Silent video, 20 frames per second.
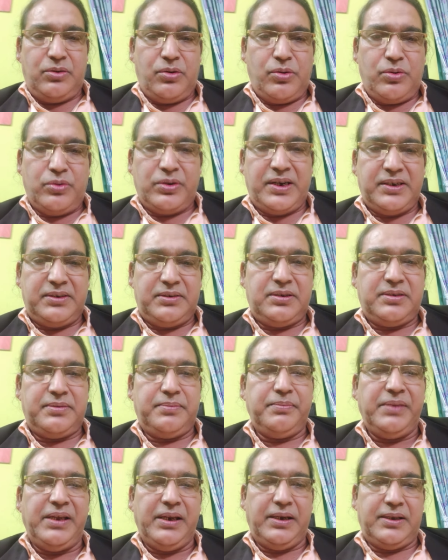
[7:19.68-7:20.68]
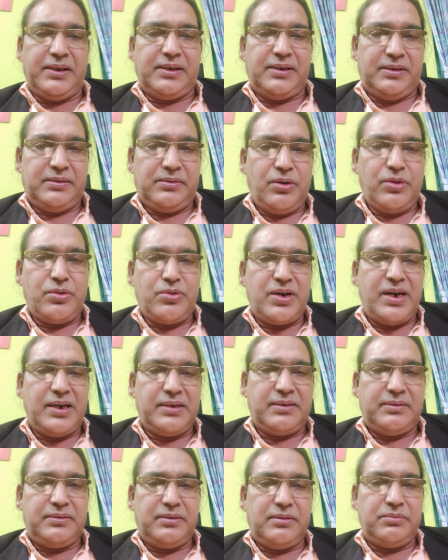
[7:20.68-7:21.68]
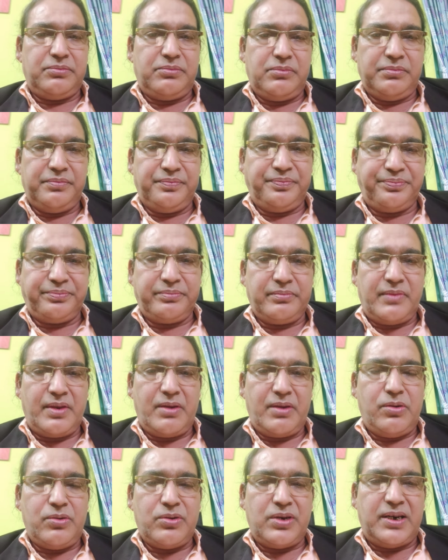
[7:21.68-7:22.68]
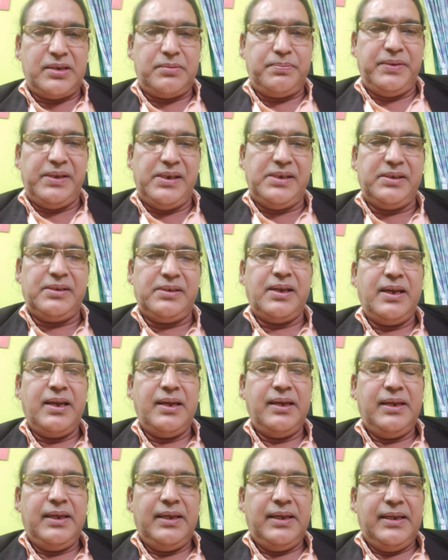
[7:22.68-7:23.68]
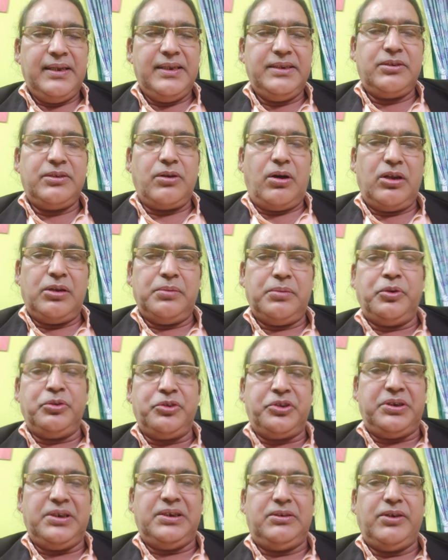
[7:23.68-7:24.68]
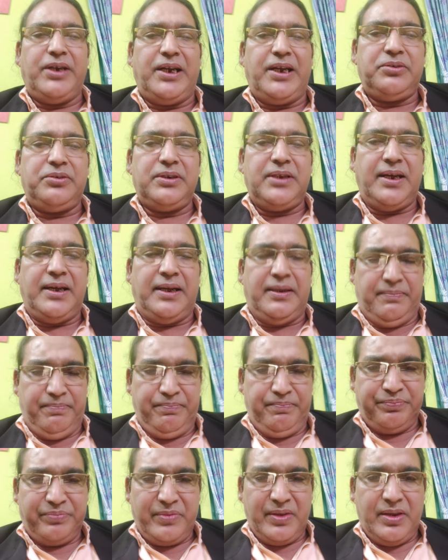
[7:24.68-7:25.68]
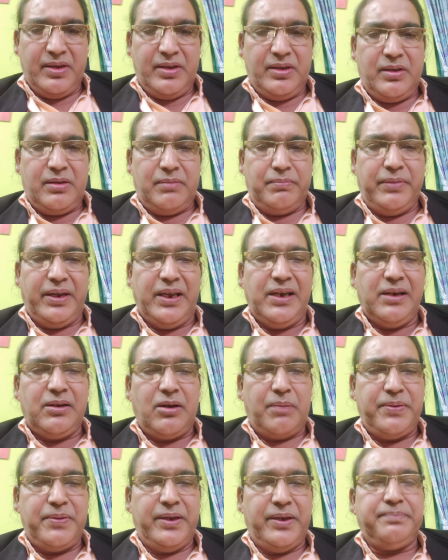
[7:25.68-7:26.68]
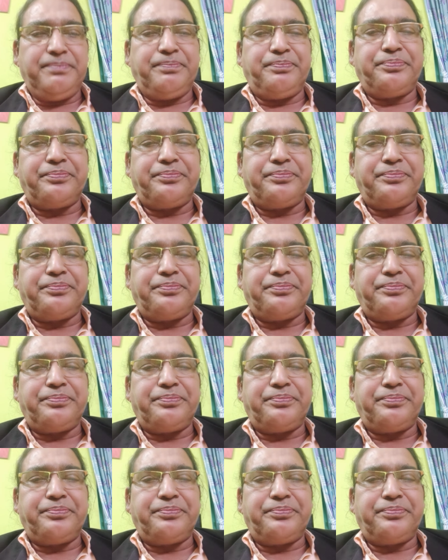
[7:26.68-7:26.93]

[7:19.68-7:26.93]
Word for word: coconut milk coconut um, coconut milk is almost equal to the milk of a